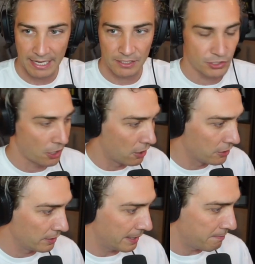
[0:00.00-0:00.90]
It
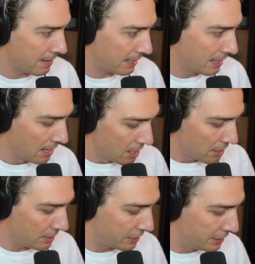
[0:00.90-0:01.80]
totally meant
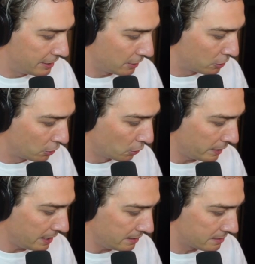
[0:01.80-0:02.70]
the
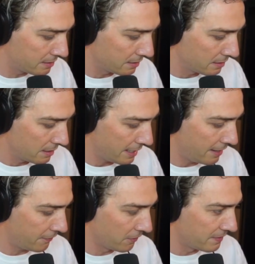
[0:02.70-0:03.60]
goodies
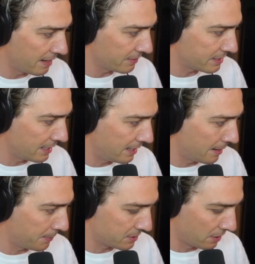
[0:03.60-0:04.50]
if you've never seen an
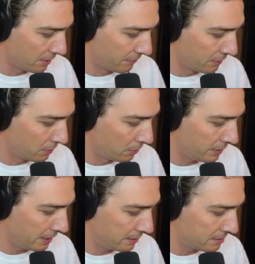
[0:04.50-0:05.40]
episode of The
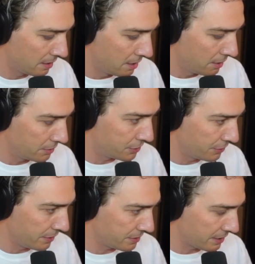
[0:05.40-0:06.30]
Goodies, do
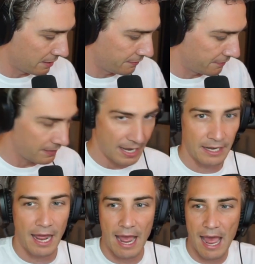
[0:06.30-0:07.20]
yourself
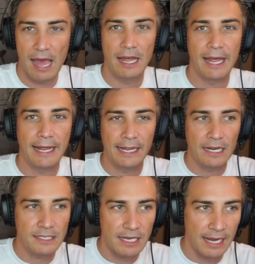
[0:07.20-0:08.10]
an
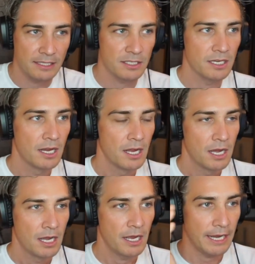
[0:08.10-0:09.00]
it's
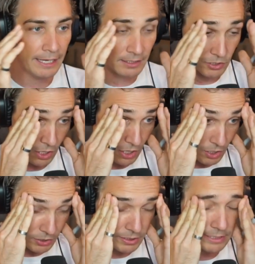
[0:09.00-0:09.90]

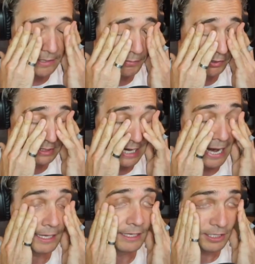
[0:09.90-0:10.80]
Tim Brooke
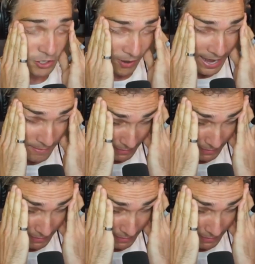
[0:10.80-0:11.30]
Taylor, Graham